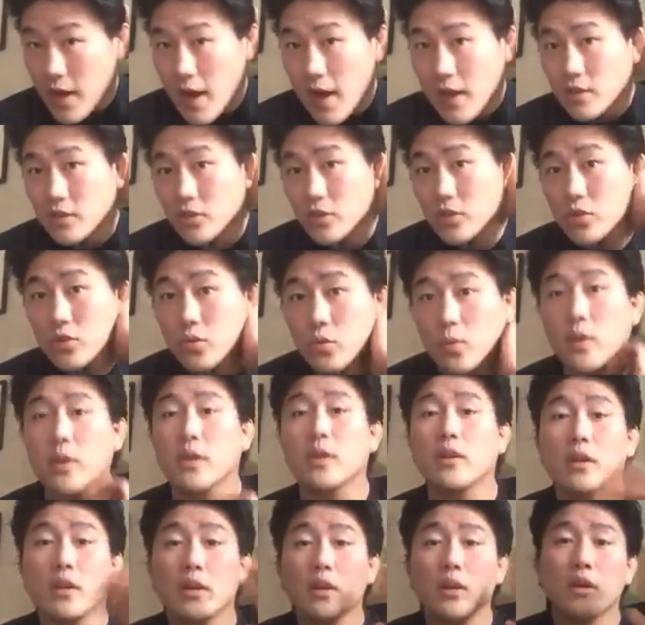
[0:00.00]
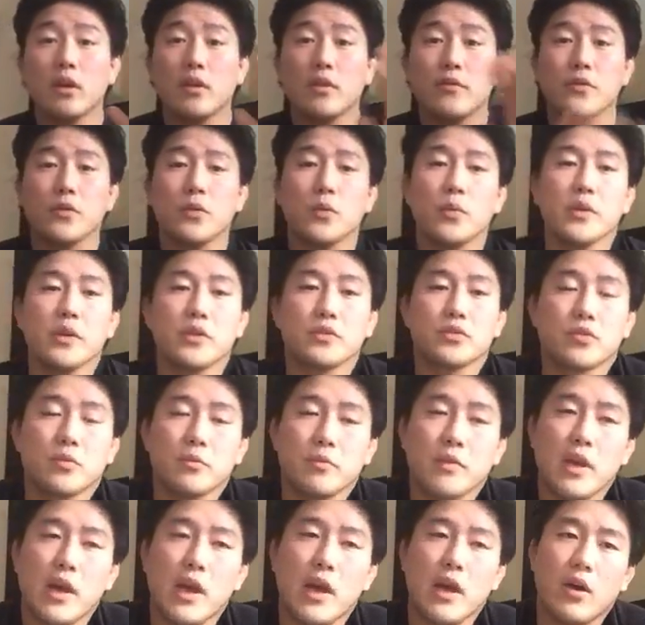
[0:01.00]
actually do it a few weeks
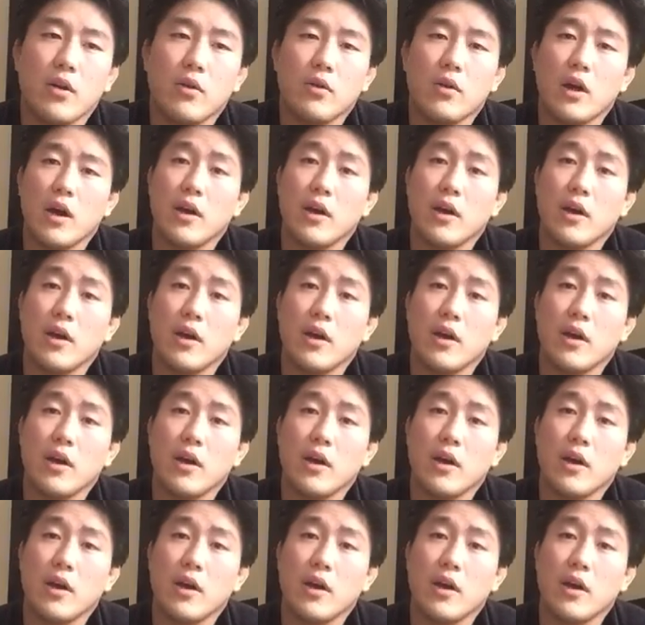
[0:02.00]
from now,